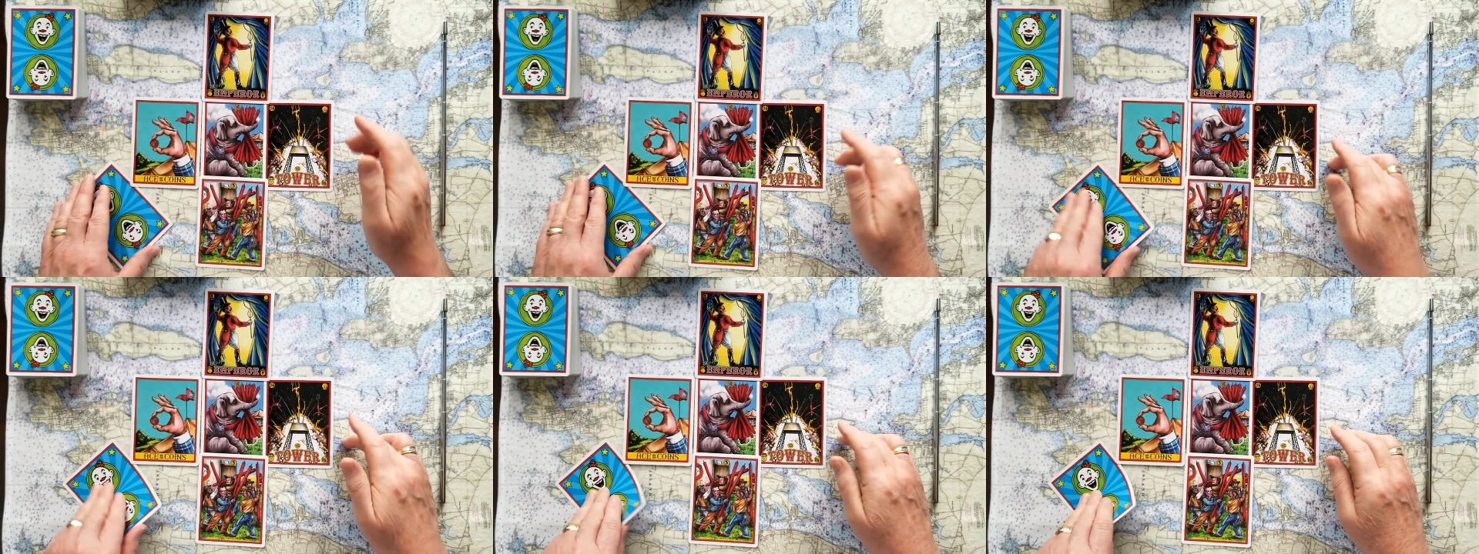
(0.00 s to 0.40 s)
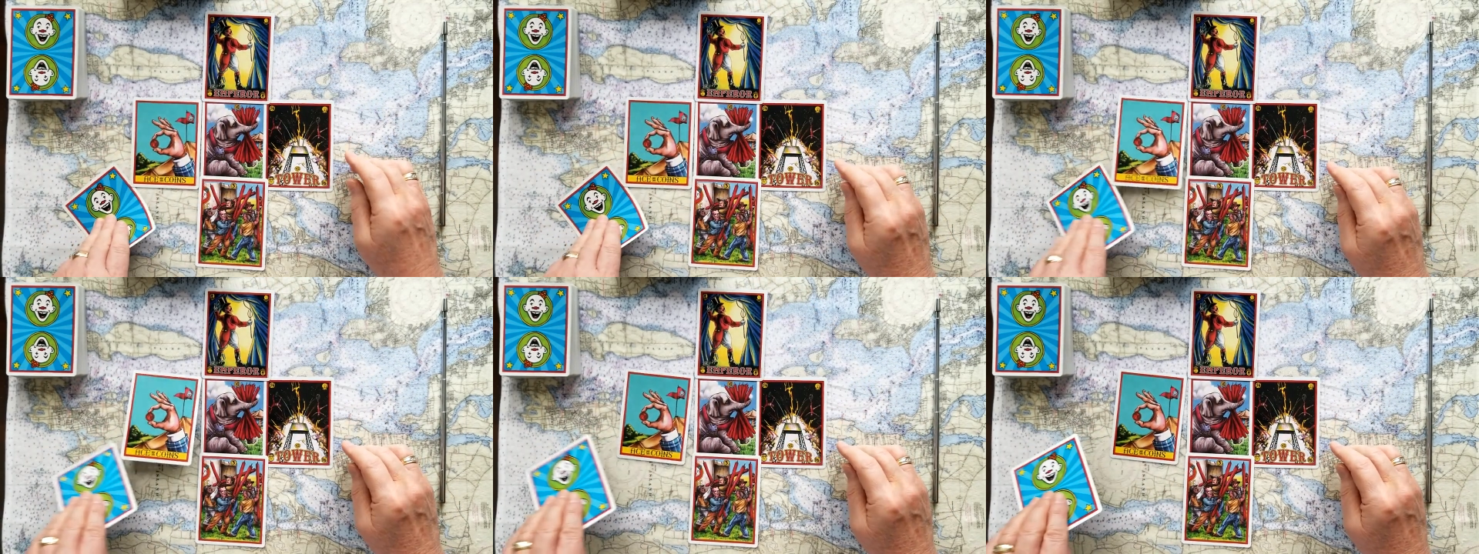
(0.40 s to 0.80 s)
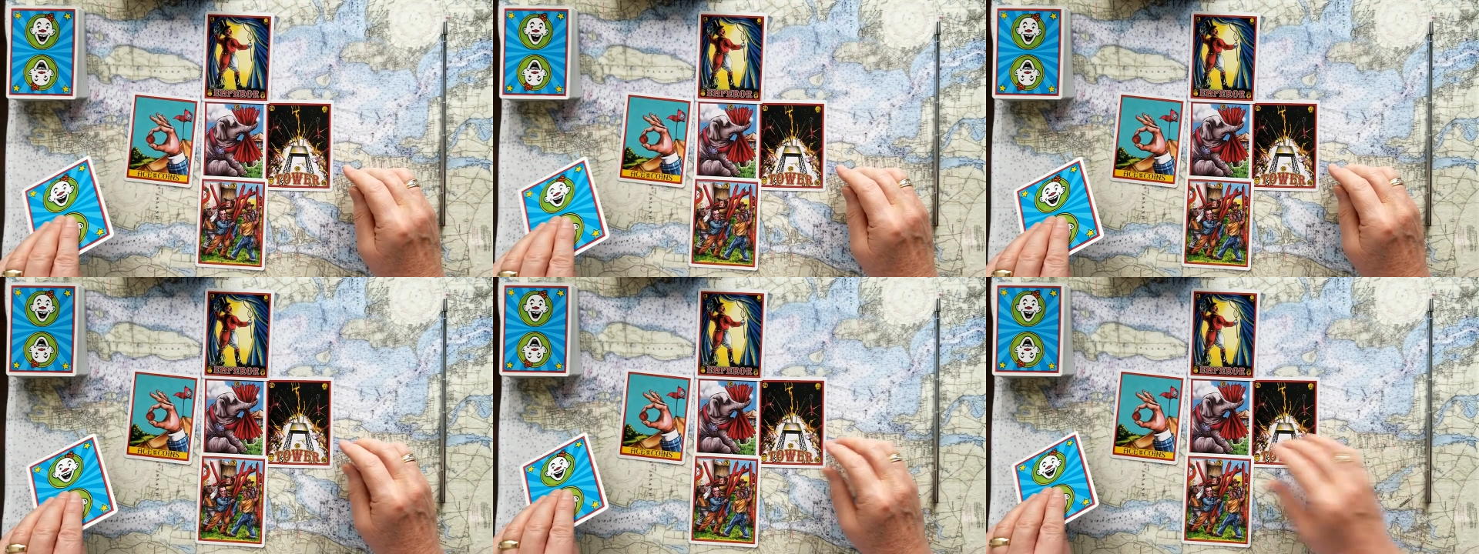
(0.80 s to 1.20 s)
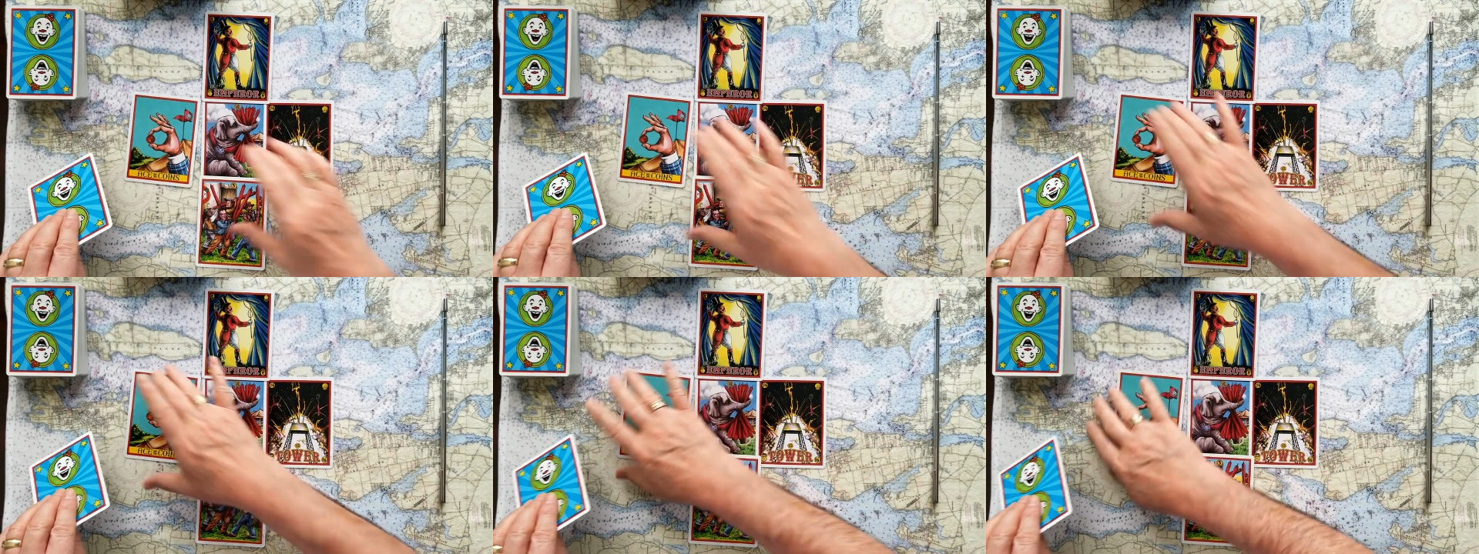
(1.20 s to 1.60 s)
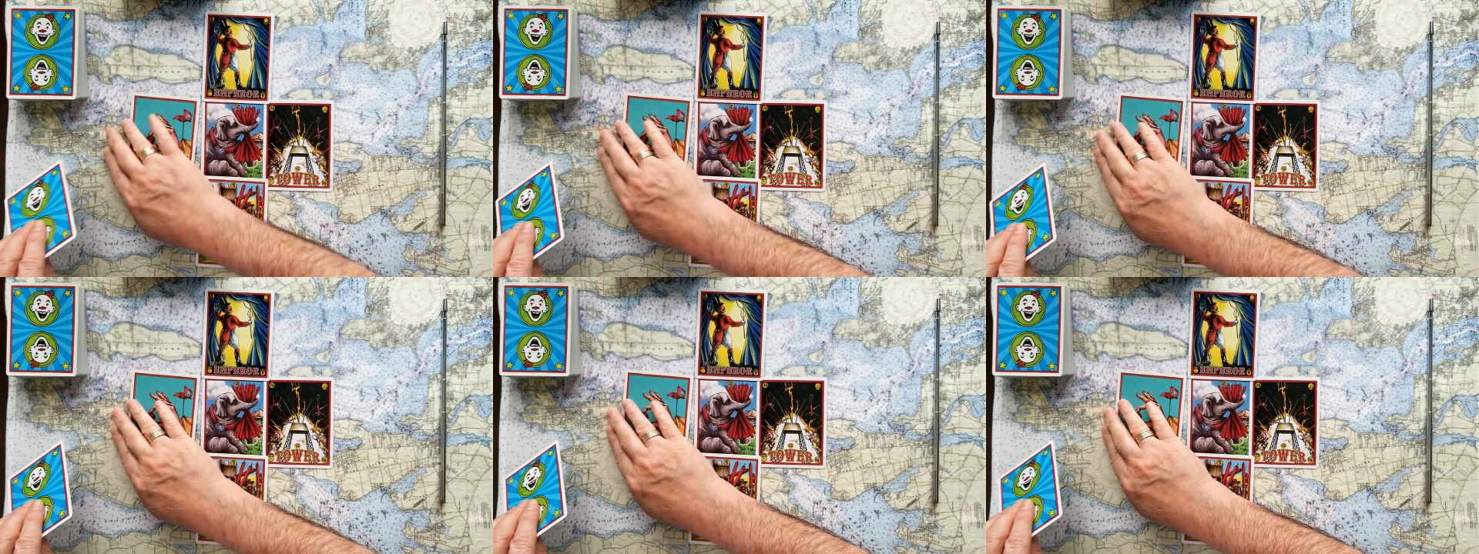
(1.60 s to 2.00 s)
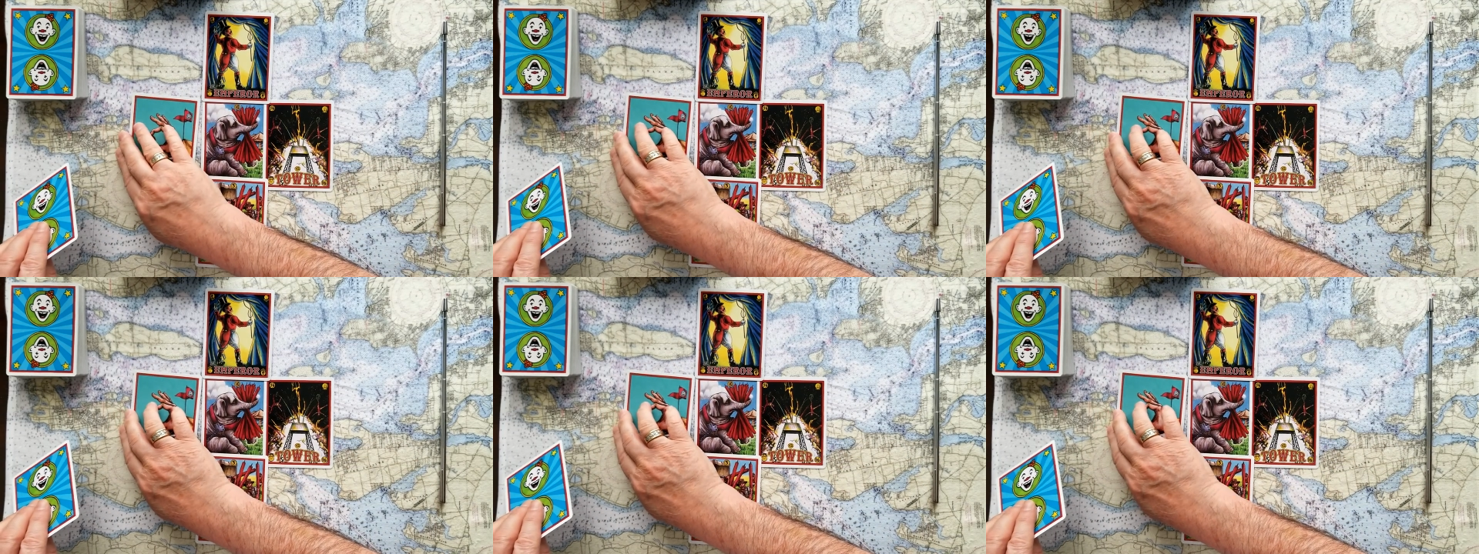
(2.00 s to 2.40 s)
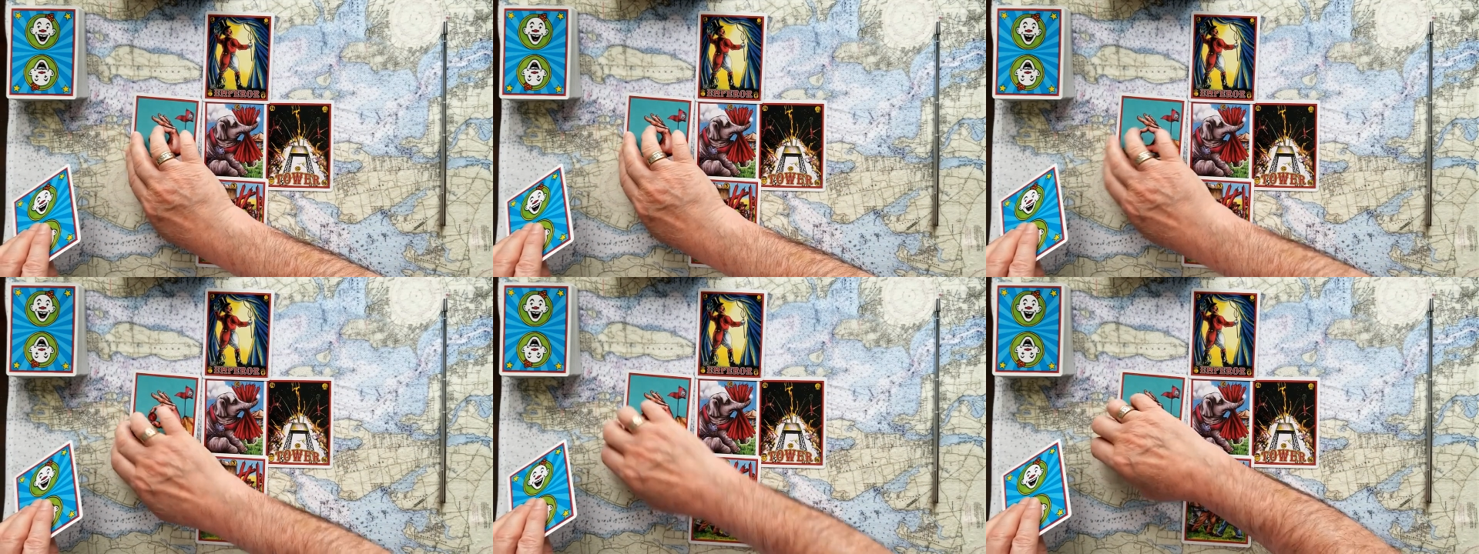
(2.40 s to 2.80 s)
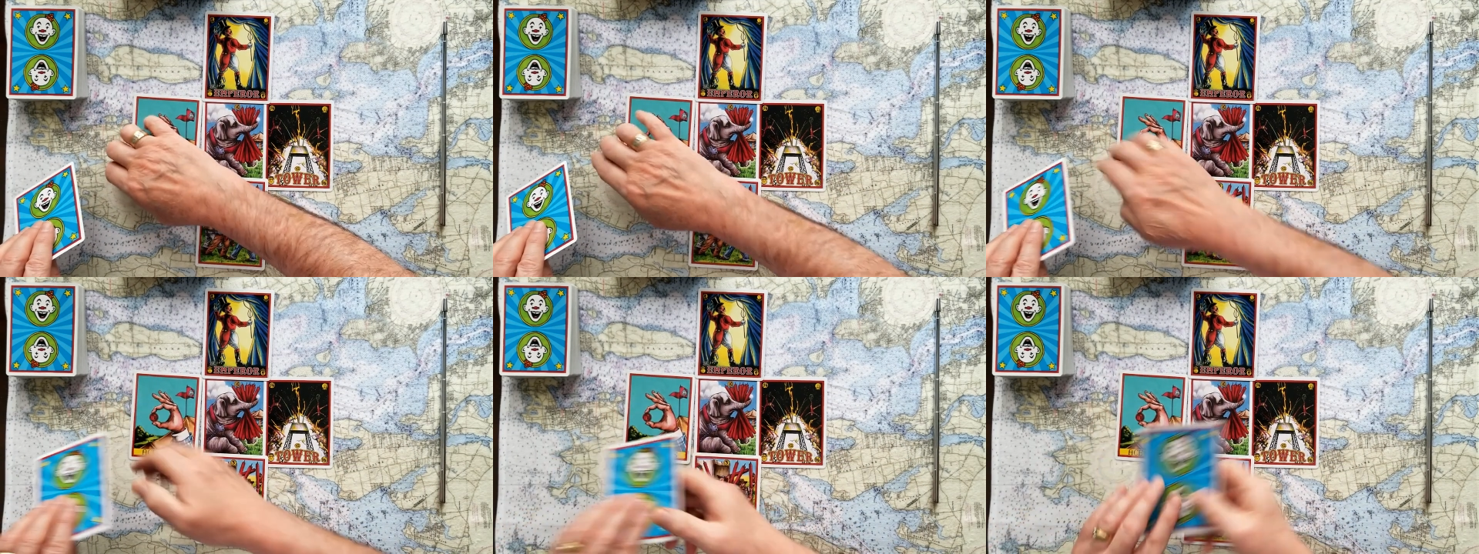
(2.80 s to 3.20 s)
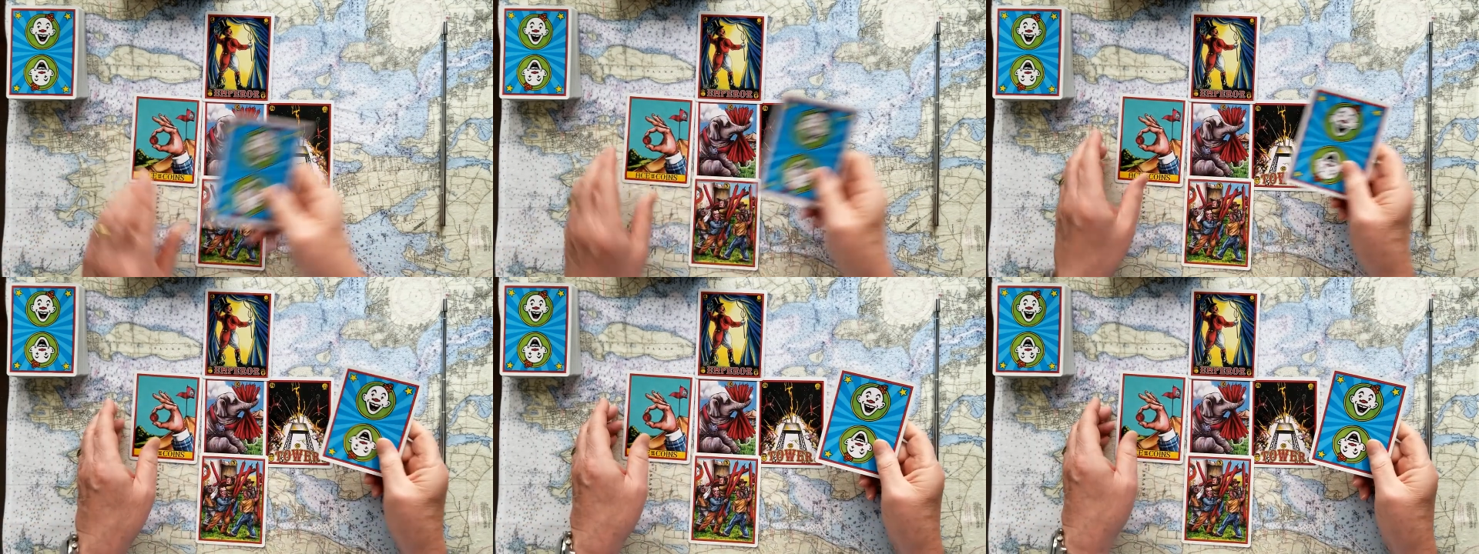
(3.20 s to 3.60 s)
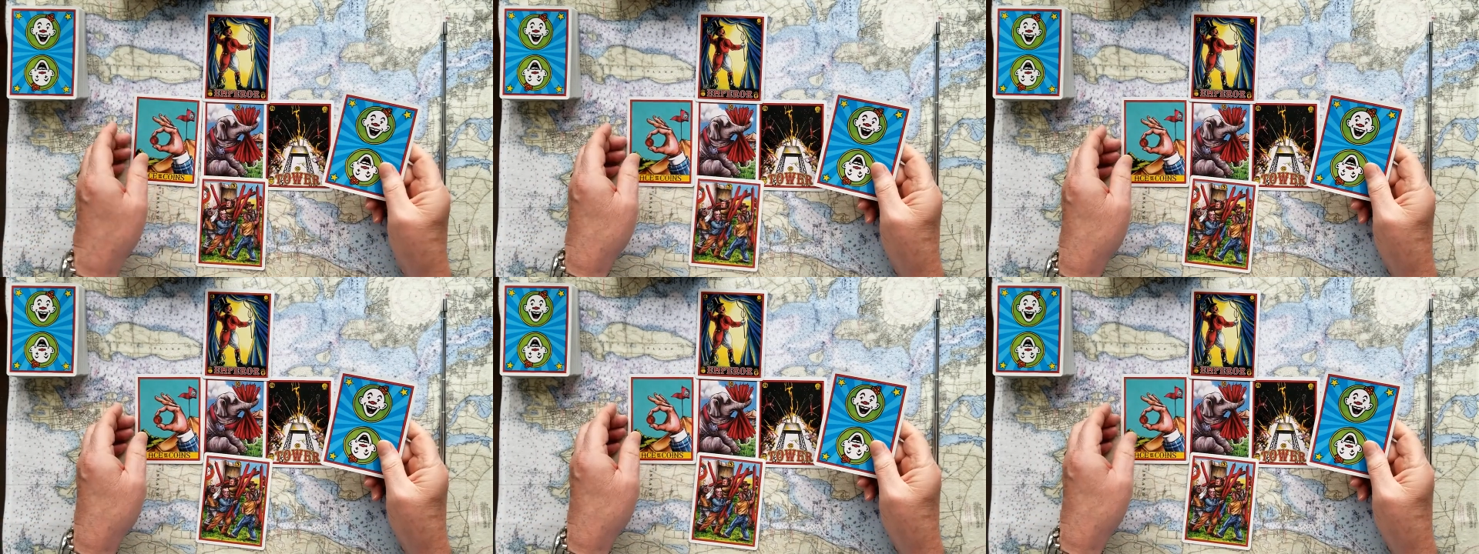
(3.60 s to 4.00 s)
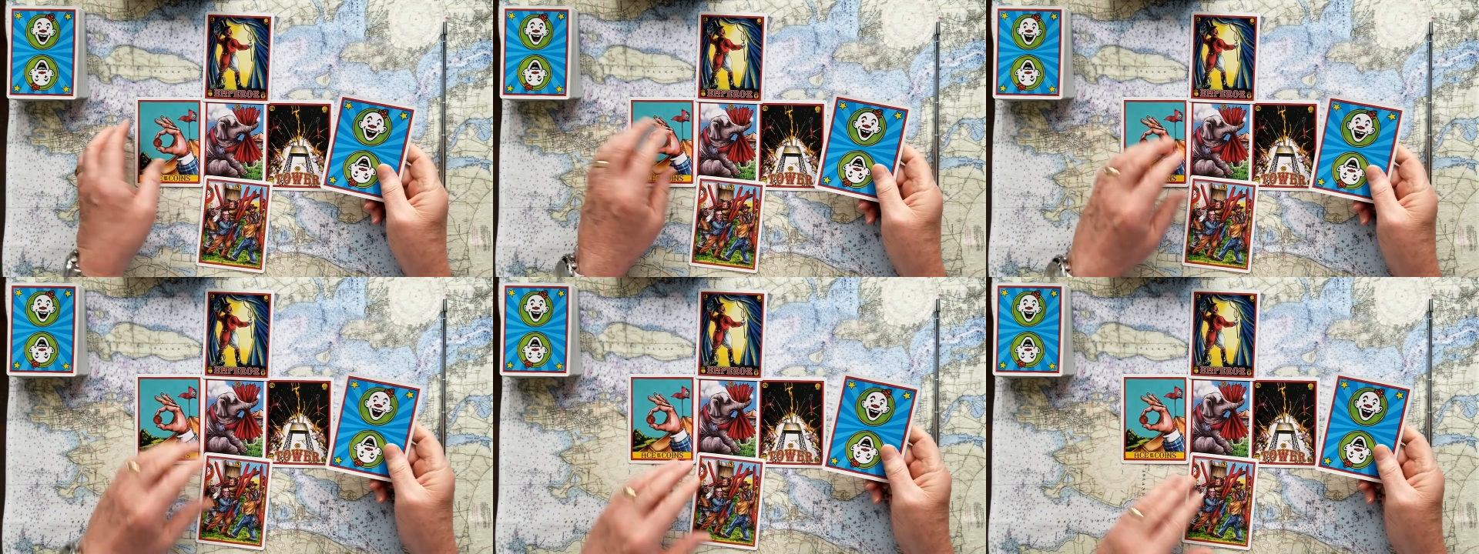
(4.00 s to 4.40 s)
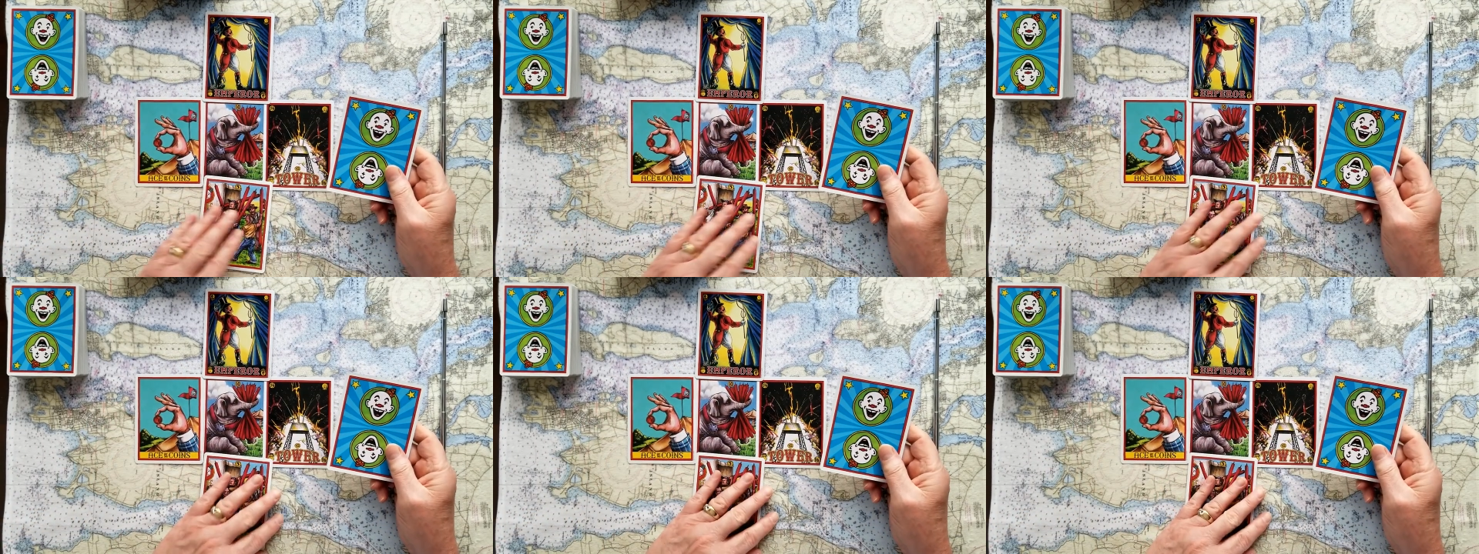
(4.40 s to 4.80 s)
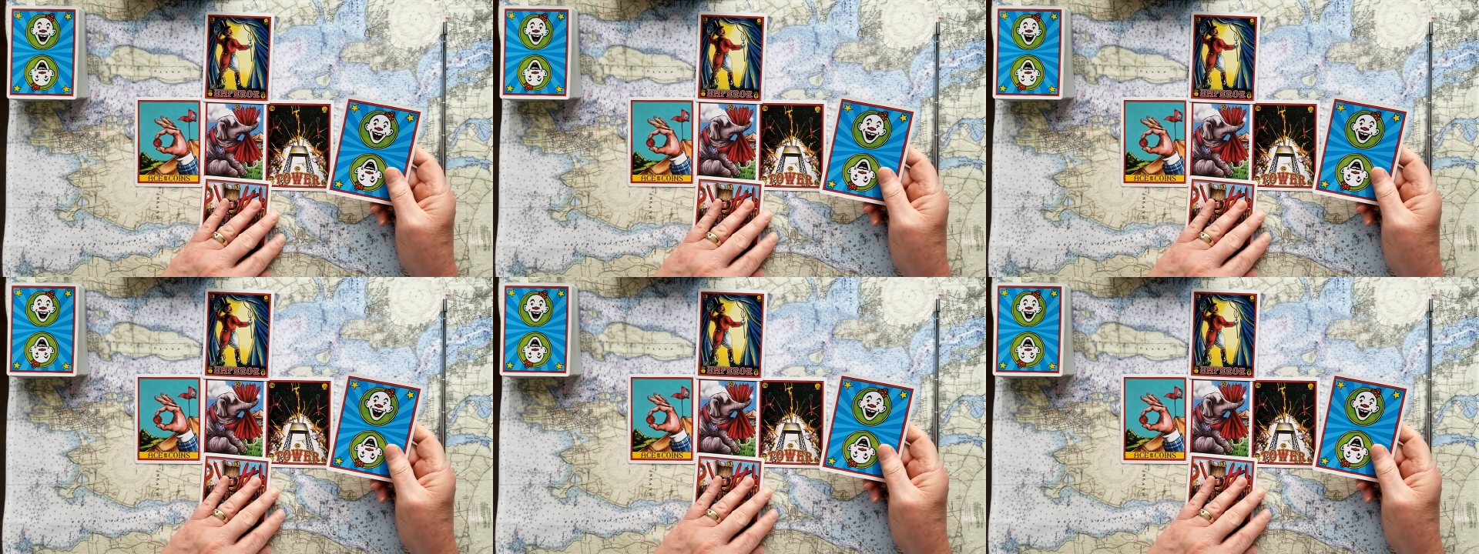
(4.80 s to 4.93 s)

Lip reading: (no speaker visible)